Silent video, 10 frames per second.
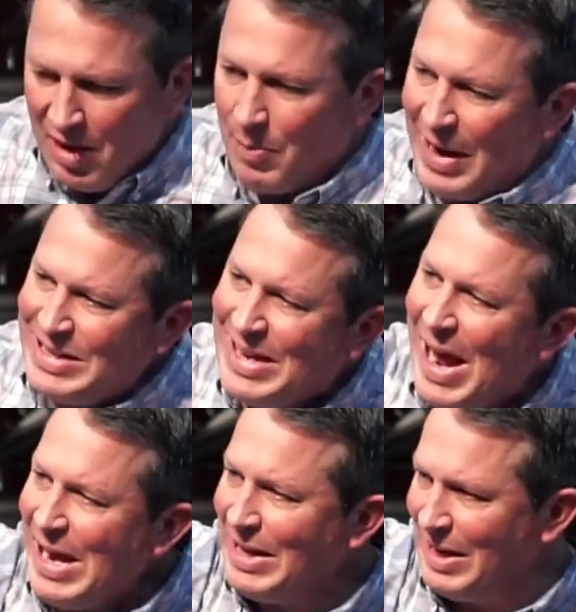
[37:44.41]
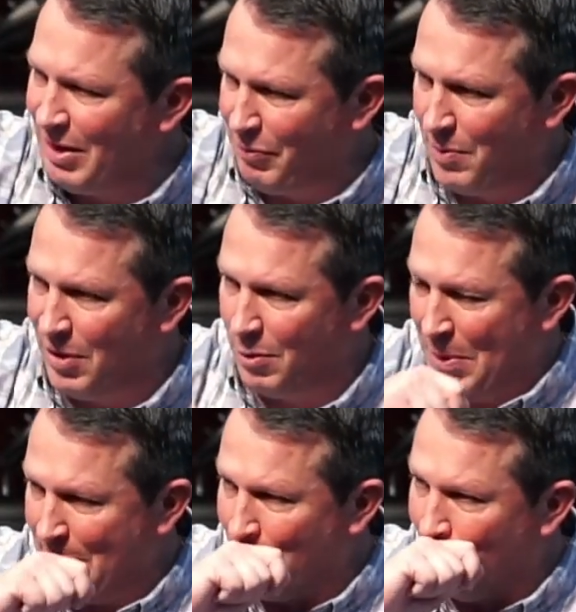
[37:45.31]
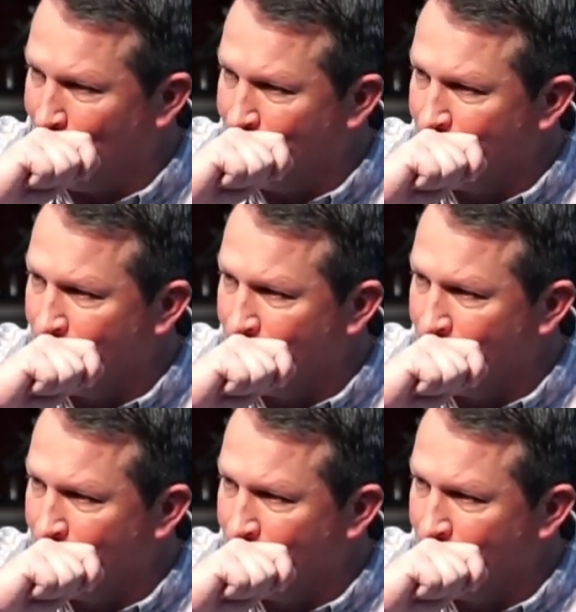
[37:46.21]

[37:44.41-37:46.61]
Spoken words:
by taking it from other people.